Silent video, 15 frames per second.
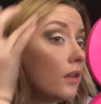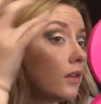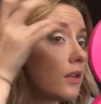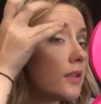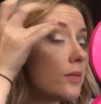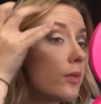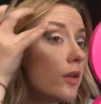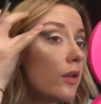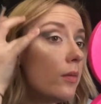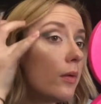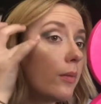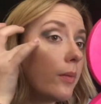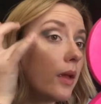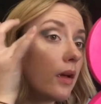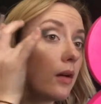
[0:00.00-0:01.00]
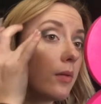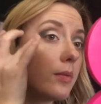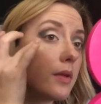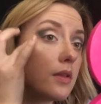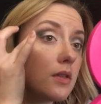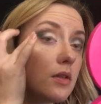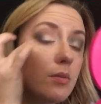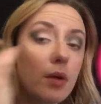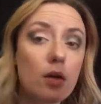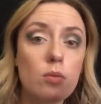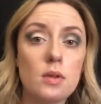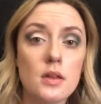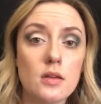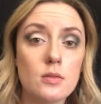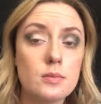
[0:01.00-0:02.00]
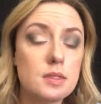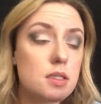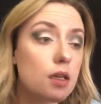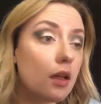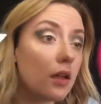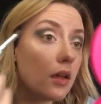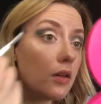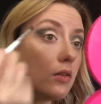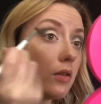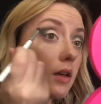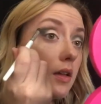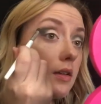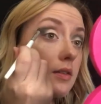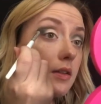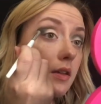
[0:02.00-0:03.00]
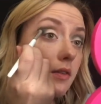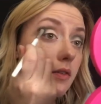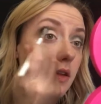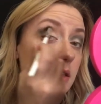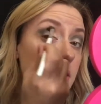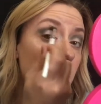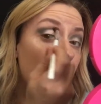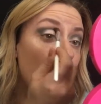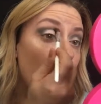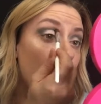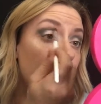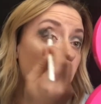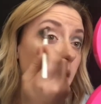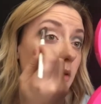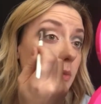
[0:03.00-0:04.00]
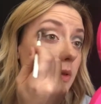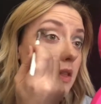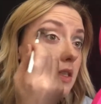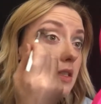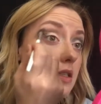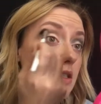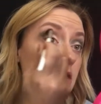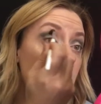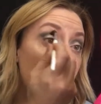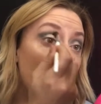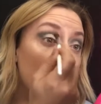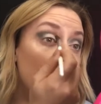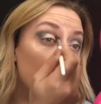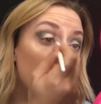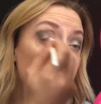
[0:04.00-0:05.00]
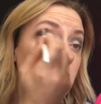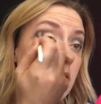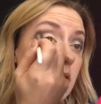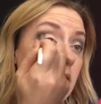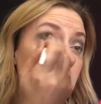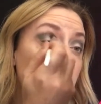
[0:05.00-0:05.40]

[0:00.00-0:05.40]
That's the beauty about makeup, is you make one little mistake and you can easily fix it. And like with this shadow,